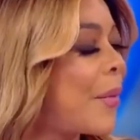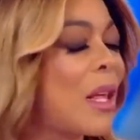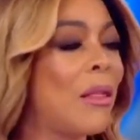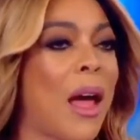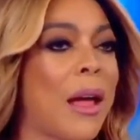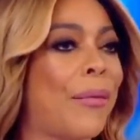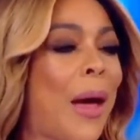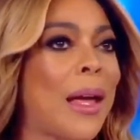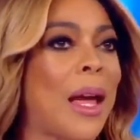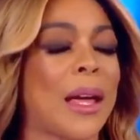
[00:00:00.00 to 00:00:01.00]
Wendy
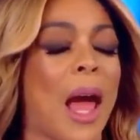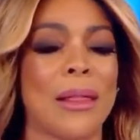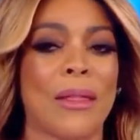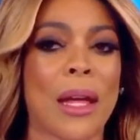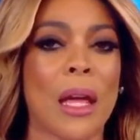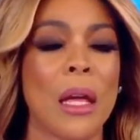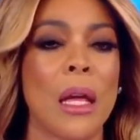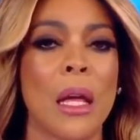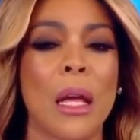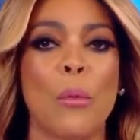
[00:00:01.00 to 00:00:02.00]
Williams started her
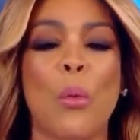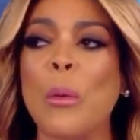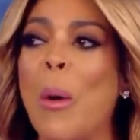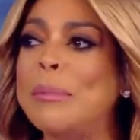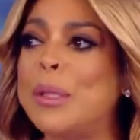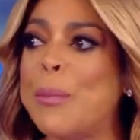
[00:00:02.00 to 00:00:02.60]
radio career in